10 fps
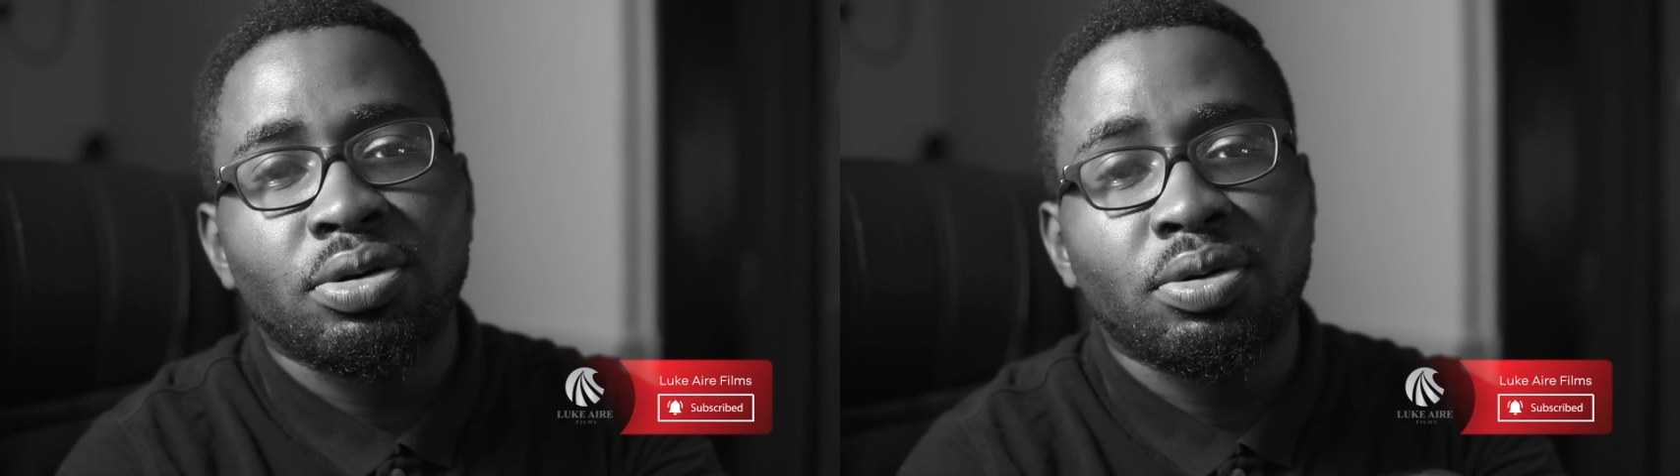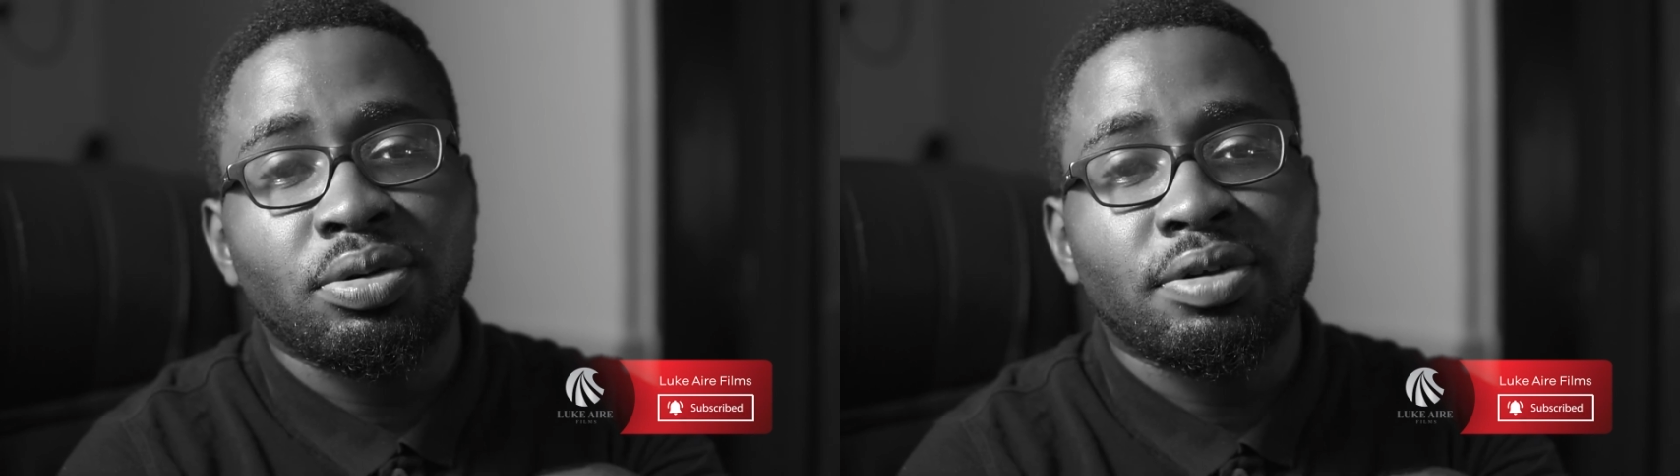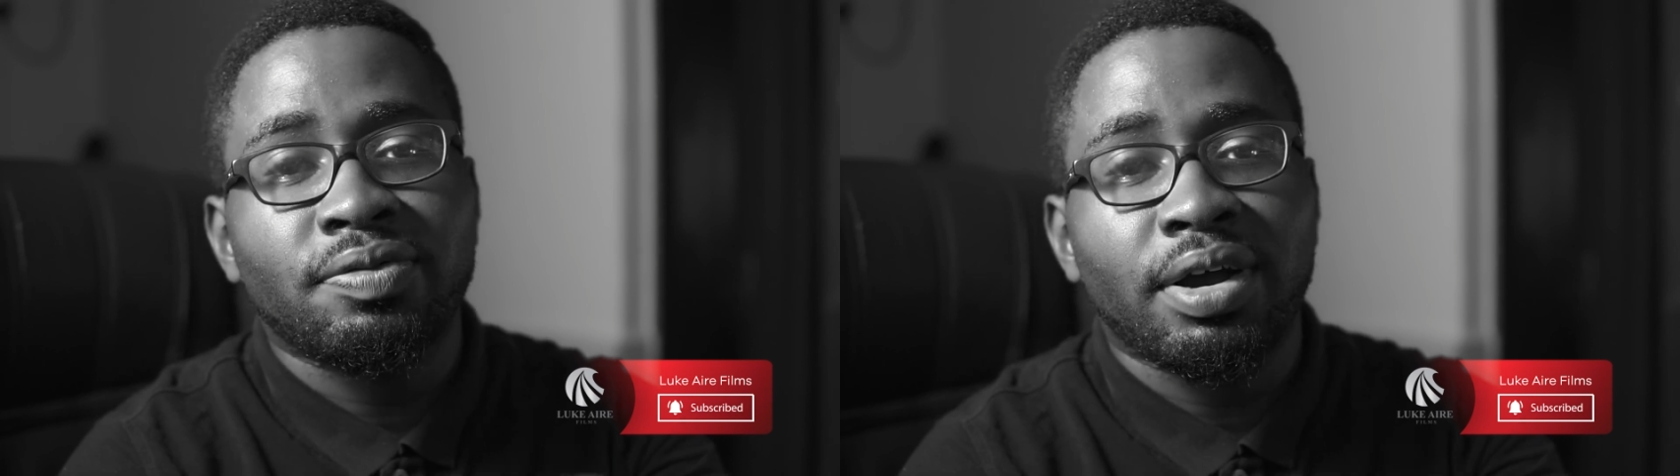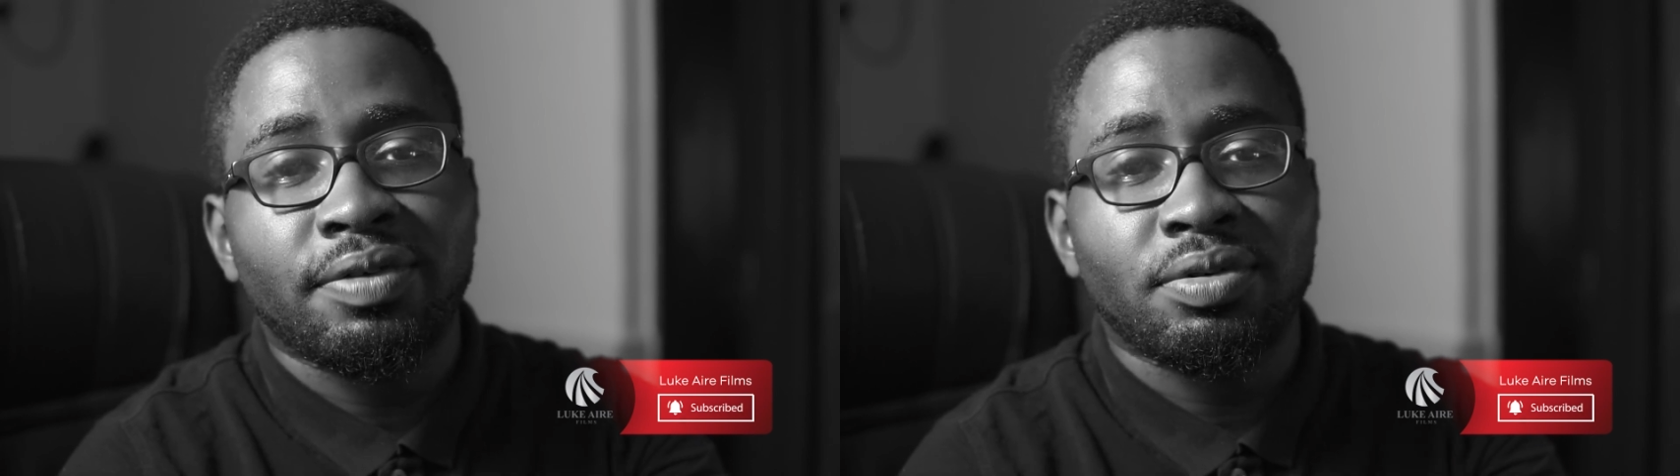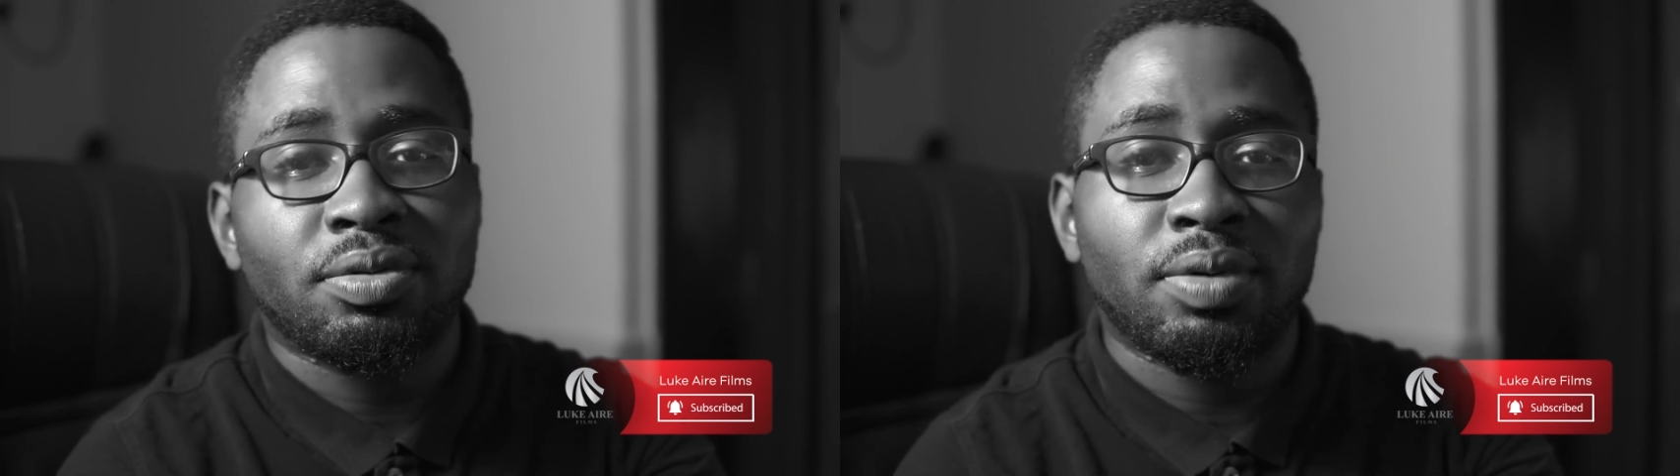notified
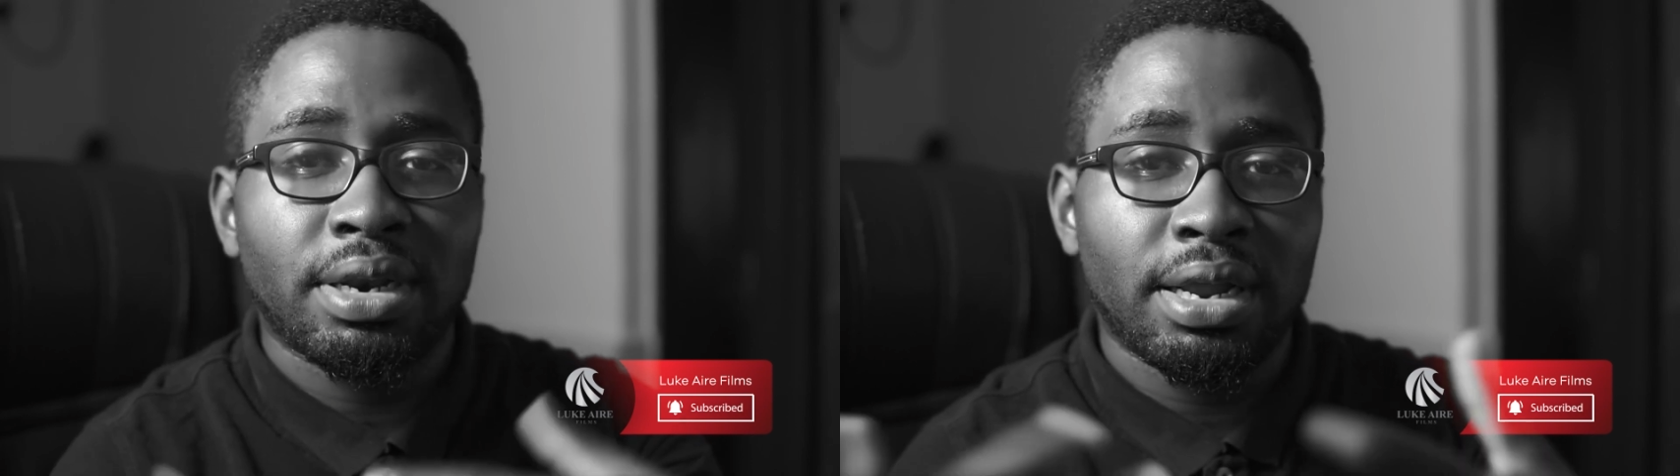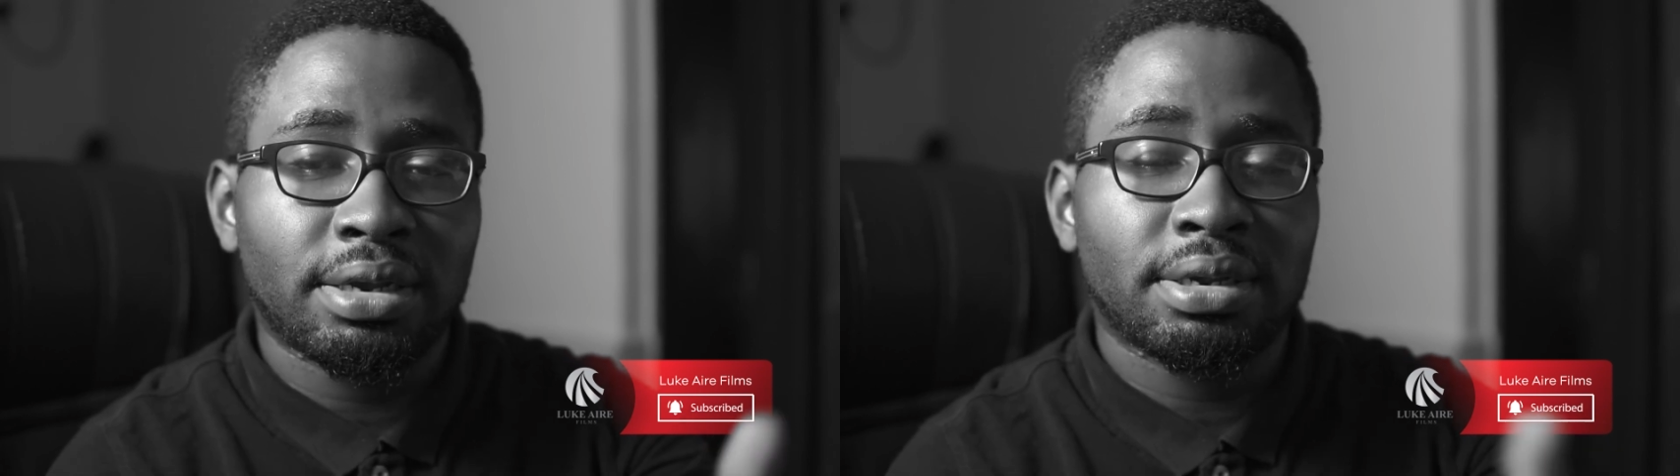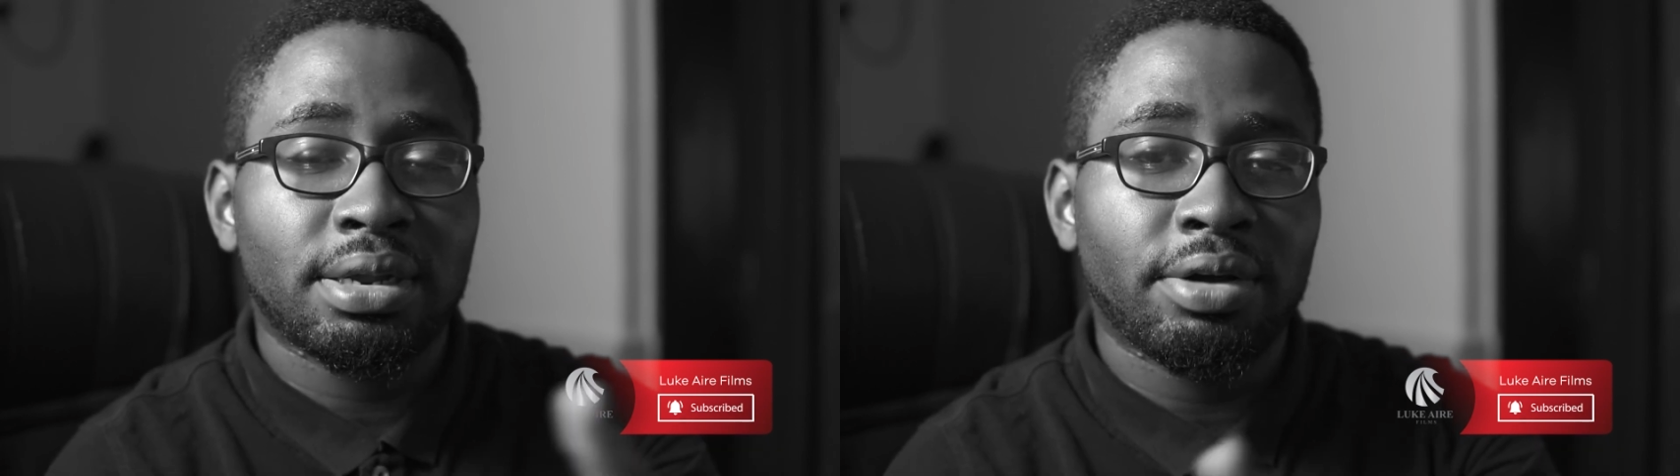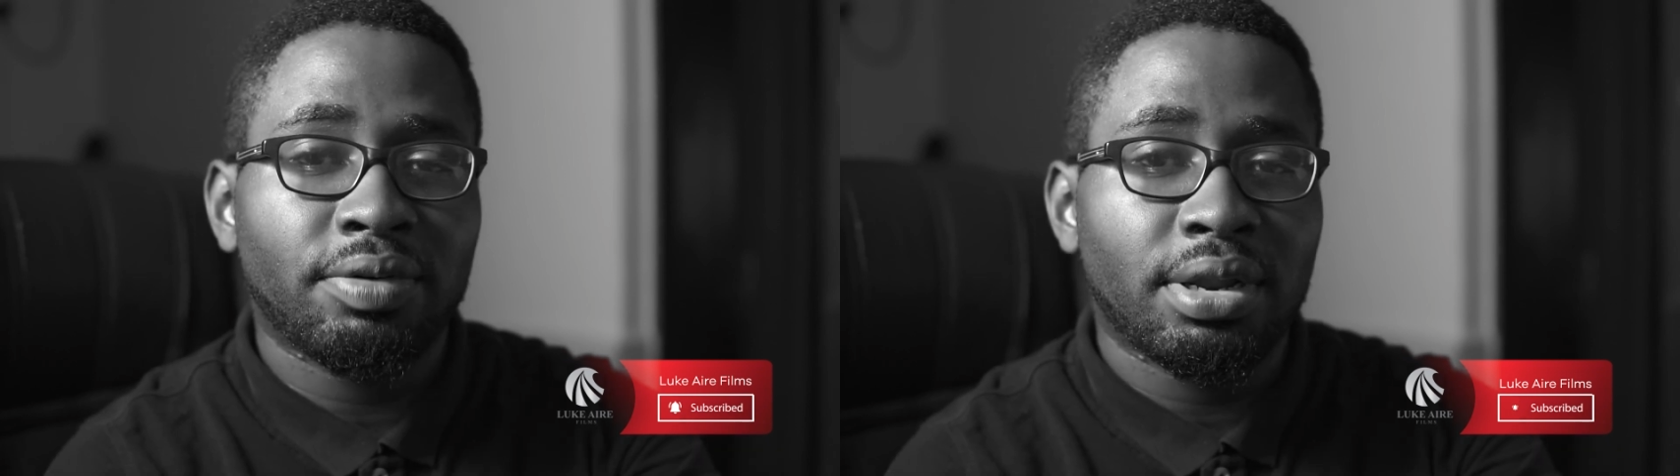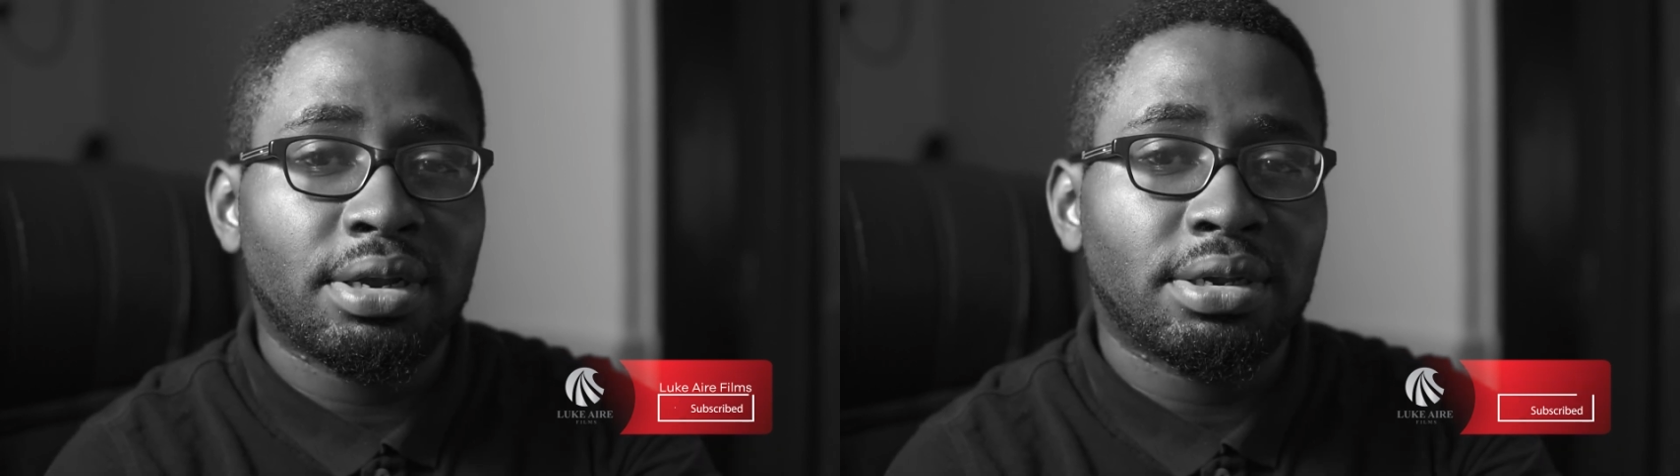for when next I
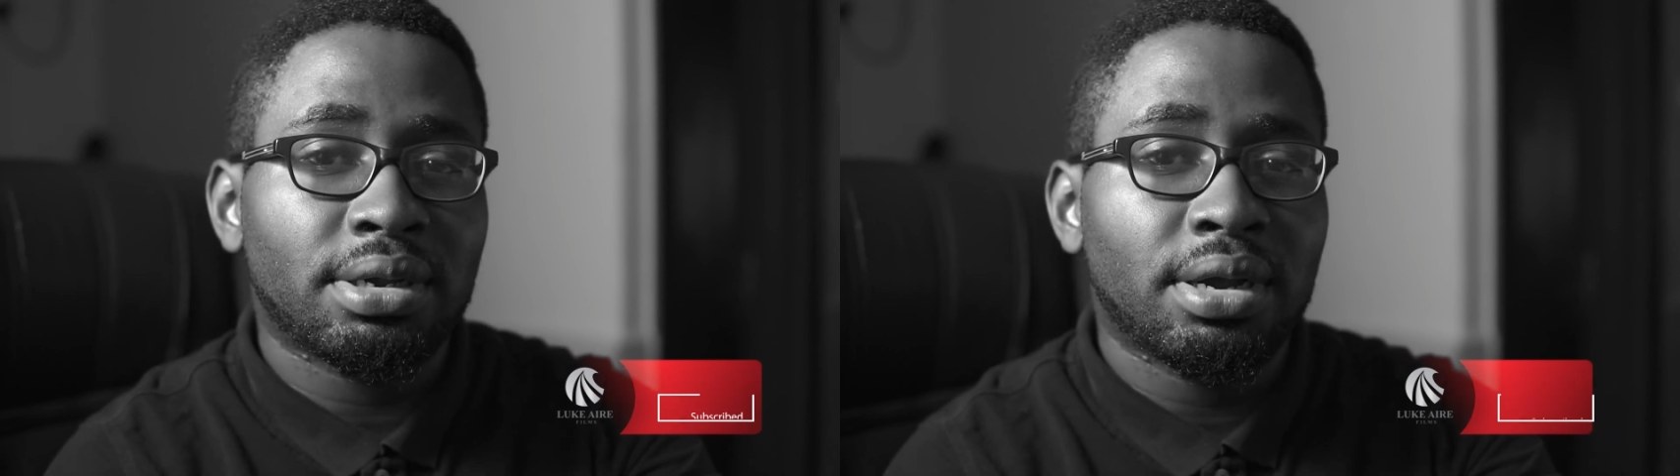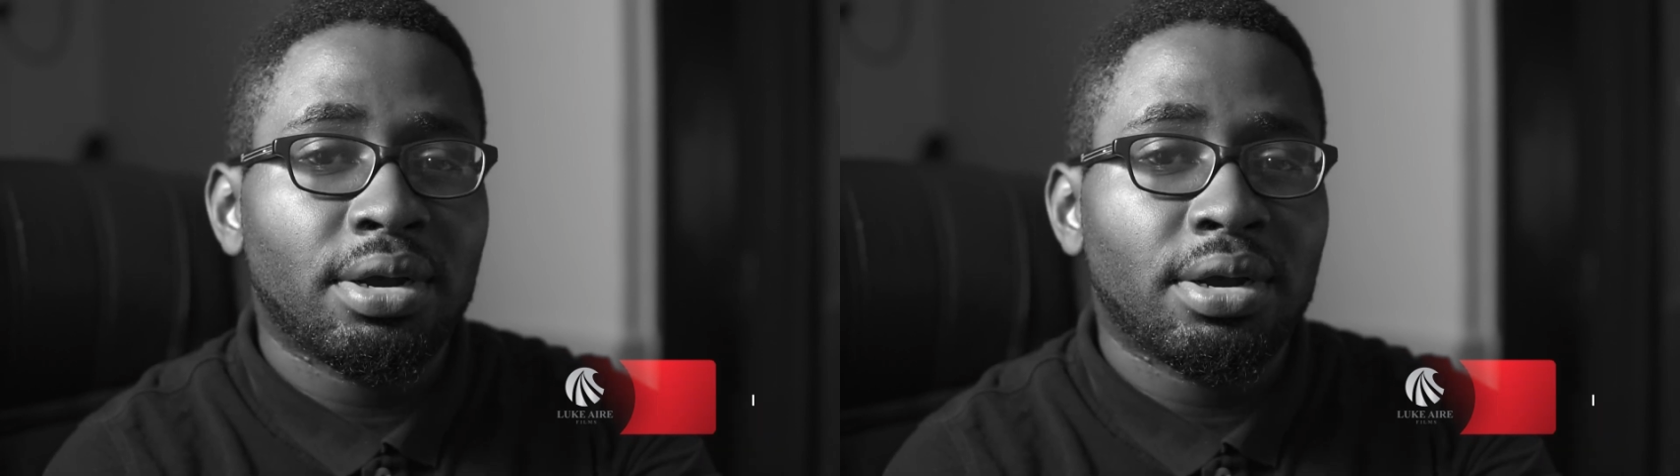release